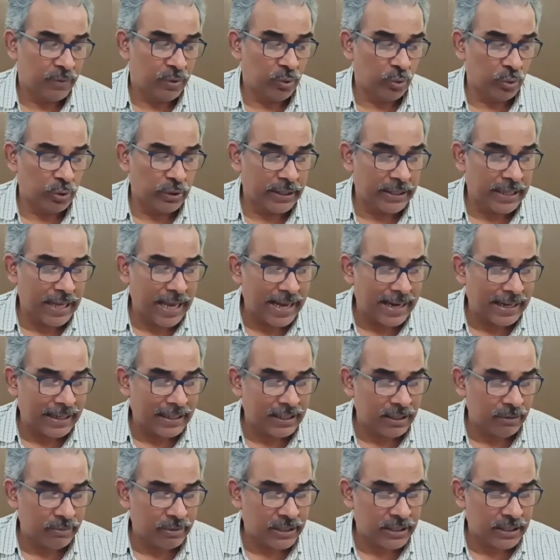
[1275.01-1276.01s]
Though the
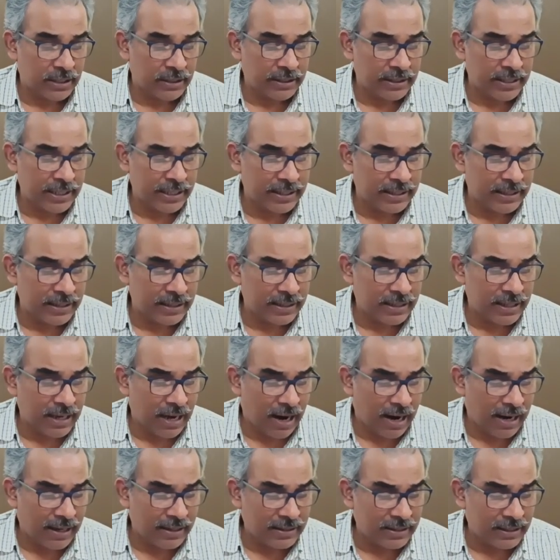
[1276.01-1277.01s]
directives contain
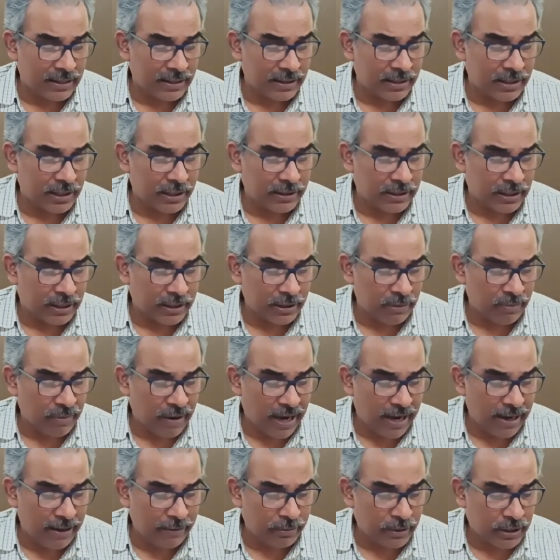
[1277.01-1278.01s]
Article
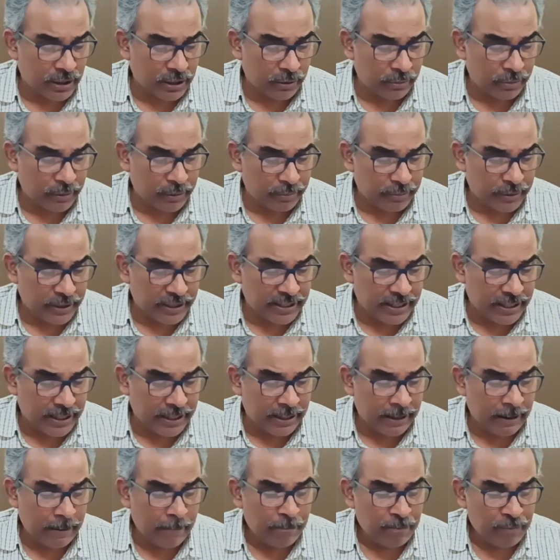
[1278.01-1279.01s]
335,
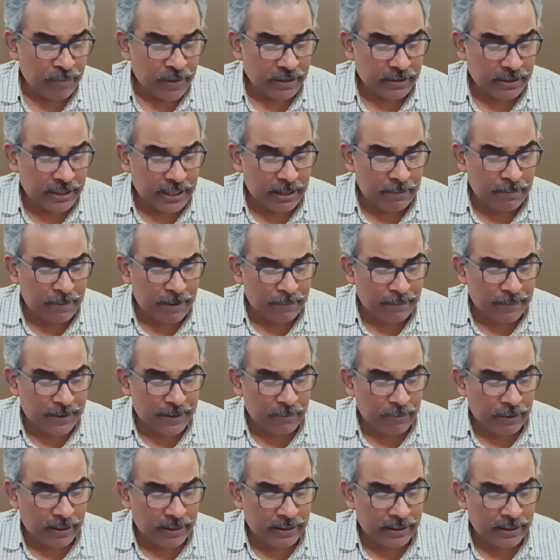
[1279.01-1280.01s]
350A,
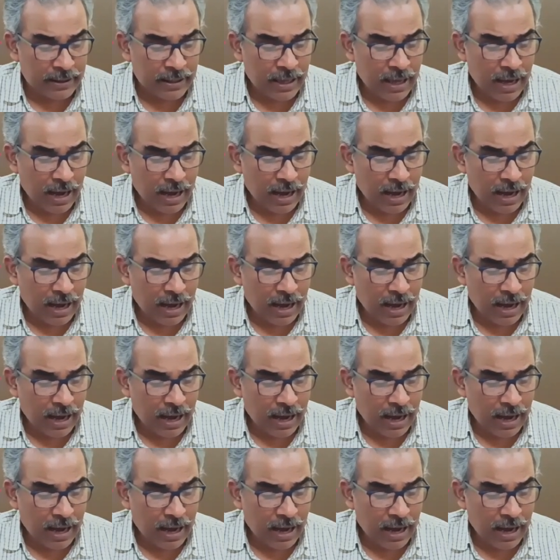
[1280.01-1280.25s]
351